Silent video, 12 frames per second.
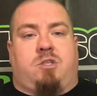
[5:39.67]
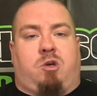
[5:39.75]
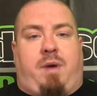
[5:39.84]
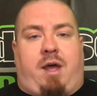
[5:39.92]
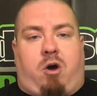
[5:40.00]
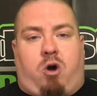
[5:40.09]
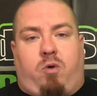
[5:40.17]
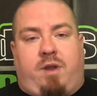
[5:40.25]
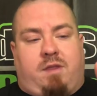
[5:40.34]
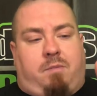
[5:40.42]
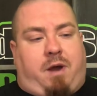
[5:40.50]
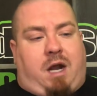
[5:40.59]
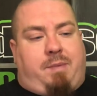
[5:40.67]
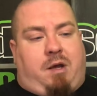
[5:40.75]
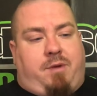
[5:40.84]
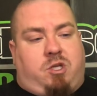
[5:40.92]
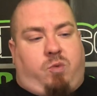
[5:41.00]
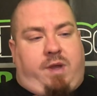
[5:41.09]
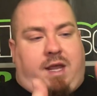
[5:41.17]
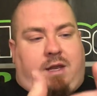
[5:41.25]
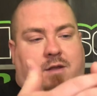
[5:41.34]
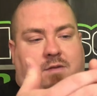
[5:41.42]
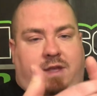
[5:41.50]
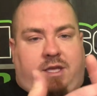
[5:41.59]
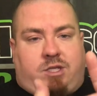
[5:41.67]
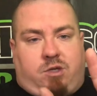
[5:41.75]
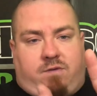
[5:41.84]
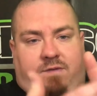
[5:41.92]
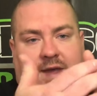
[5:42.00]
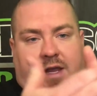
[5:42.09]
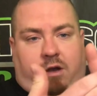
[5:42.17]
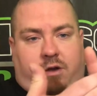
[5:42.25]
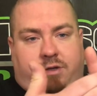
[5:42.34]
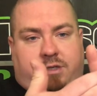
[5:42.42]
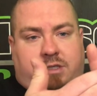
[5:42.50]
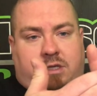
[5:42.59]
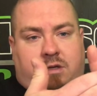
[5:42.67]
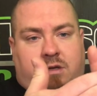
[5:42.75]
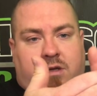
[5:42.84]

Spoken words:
So by holding the barbell between these two fingers,